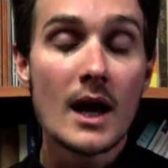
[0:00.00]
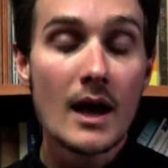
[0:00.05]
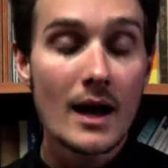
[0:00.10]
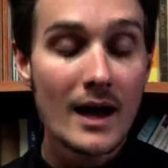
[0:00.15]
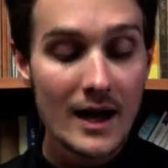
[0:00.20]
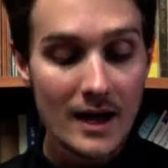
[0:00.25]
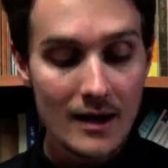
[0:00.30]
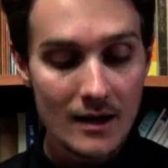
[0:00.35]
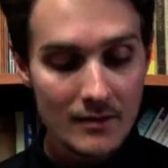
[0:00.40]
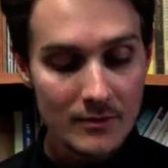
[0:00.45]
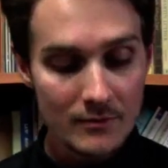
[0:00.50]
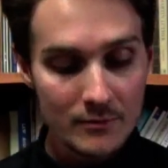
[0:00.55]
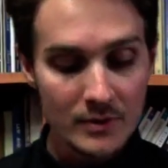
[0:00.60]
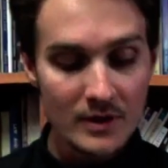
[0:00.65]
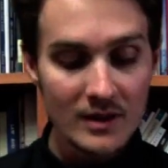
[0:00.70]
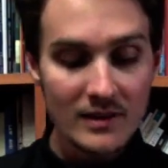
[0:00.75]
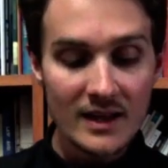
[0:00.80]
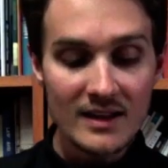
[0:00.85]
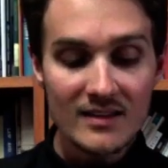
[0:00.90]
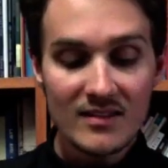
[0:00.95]

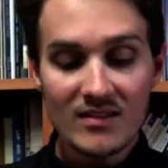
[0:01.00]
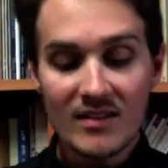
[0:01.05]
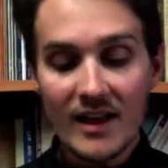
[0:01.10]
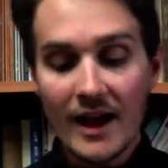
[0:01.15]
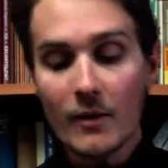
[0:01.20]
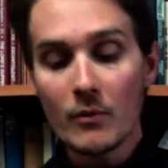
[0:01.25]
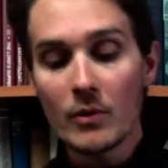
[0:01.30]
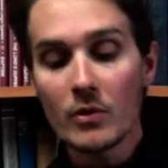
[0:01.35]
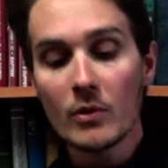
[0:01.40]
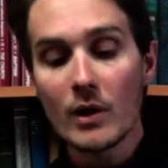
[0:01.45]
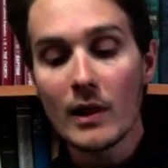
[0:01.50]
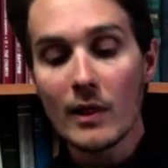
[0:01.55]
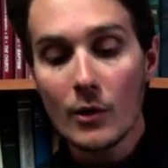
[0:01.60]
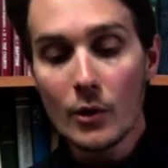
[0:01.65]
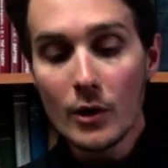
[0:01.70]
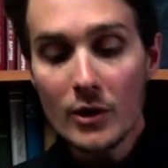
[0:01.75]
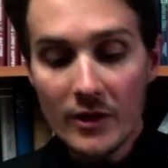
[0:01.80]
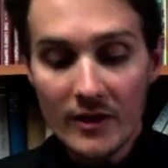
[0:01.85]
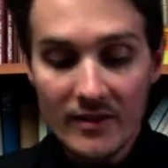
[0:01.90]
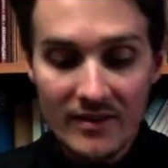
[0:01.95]
But let's start with what
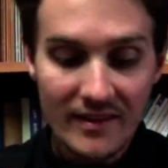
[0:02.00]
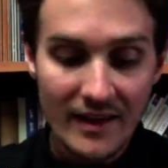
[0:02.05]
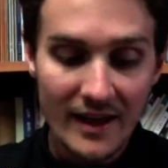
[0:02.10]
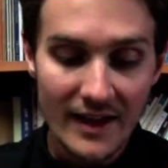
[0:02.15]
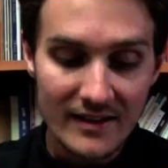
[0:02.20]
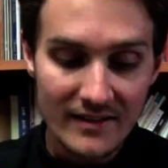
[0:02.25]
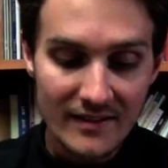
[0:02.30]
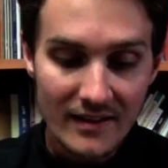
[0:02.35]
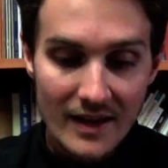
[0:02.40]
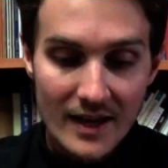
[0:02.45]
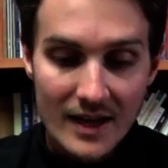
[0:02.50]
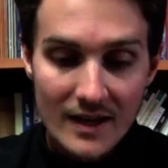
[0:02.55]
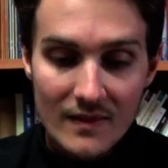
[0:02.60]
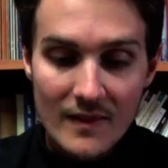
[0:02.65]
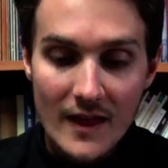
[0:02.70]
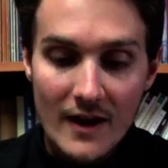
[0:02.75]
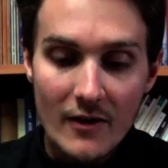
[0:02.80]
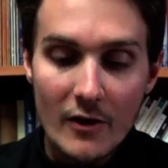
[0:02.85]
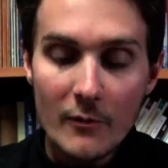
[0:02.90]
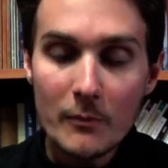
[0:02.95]
Luther says.
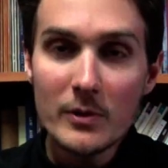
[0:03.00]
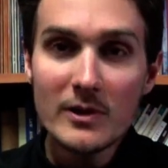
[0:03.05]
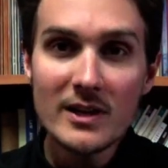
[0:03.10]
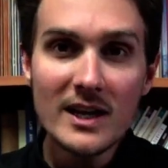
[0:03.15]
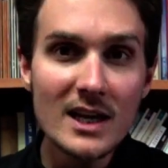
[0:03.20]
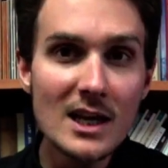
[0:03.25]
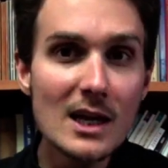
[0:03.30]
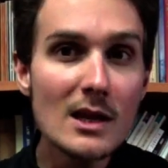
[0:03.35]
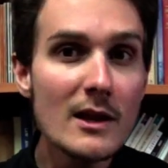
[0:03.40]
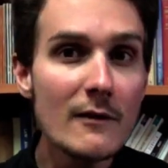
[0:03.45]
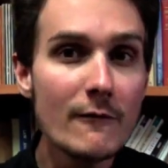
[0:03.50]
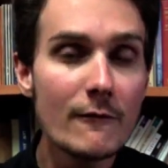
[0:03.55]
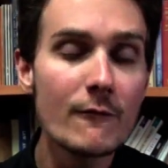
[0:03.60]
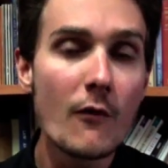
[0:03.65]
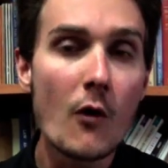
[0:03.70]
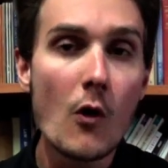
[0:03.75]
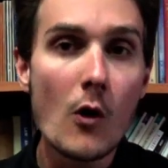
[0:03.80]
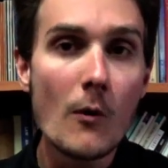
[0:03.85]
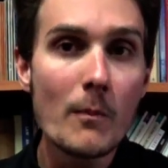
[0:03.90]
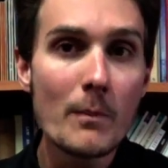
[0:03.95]
There are particularly
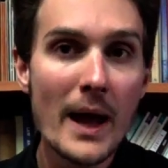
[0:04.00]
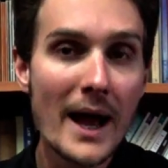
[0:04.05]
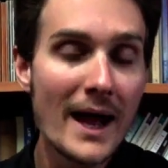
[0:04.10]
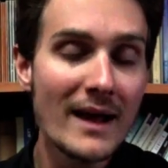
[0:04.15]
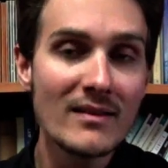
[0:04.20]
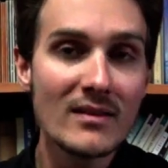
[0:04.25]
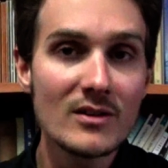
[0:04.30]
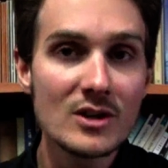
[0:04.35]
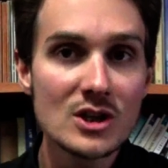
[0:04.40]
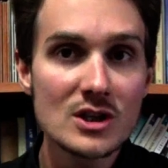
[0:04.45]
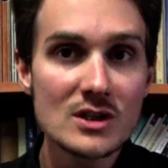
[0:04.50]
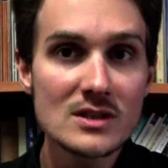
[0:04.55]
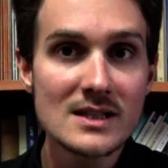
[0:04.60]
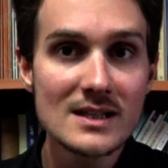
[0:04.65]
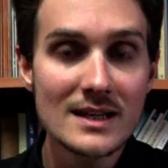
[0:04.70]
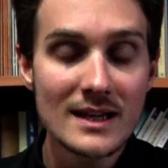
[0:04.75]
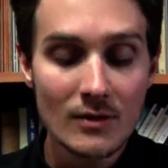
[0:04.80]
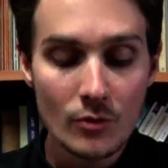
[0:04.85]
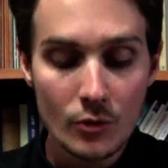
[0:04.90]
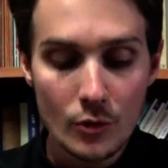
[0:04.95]
four passages
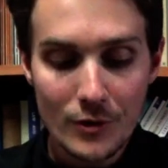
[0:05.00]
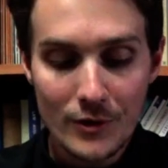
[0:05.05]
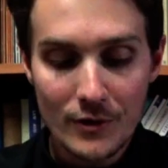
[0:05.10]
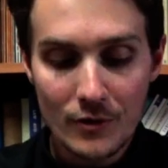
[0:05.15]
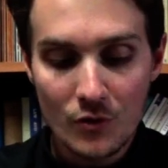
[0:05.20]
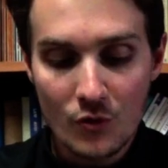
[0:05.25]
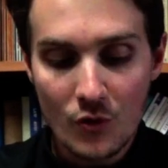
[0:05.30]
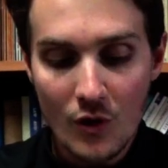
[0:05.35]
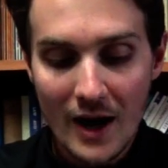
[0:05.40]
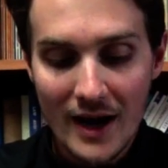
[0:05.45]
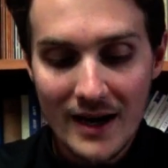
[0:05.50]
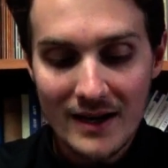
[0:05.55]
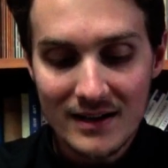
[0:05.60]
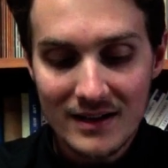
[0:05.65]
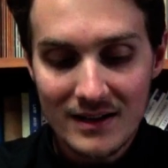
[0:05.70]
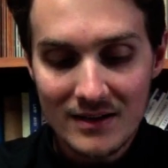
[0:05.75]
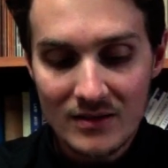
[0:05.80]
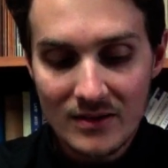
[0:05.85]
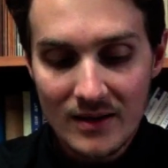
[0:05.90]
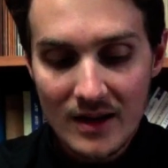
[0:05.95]
in Luther's
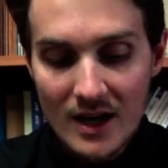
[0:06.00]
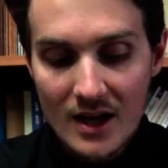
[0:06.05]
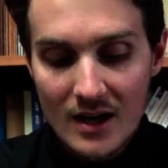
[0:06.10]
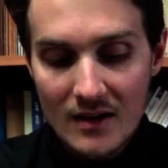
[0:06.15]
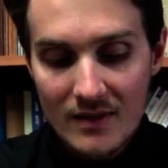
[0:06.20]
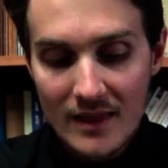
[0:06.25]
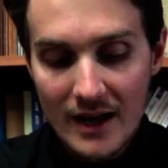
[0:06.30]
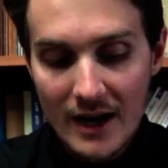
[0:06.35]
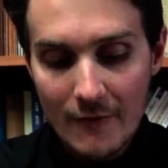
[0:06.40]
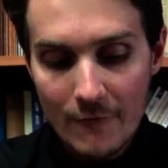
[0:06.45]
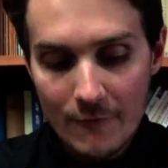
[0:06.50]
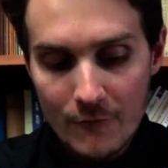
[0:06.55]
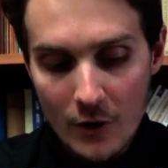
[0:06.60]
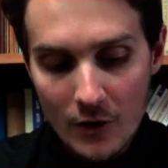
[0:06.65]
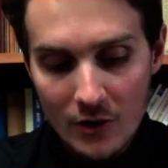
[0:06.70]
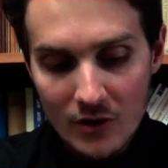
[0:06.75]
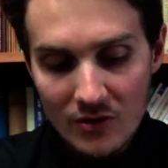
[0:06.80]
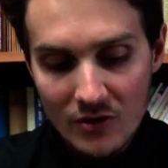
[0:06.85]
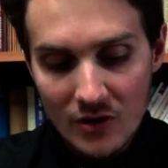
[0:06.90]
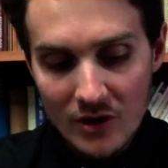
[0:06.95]
writings that I
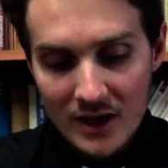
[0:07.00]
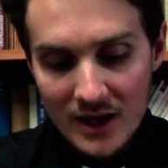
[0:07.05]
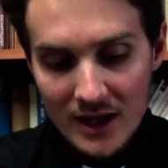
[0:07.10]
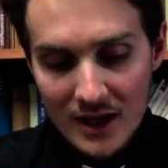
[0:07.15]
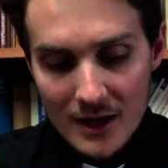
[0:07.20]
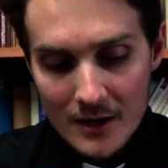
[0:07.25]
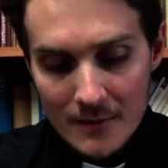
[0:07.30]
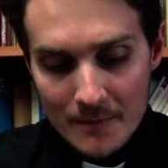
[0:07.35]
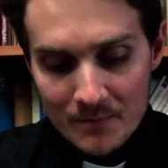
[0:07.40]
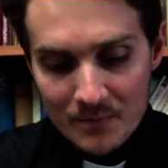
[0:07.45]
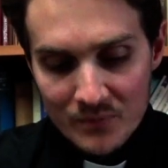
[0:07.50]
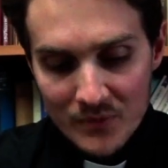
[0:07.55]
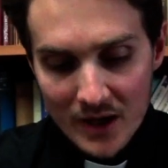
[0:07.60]
focus on here.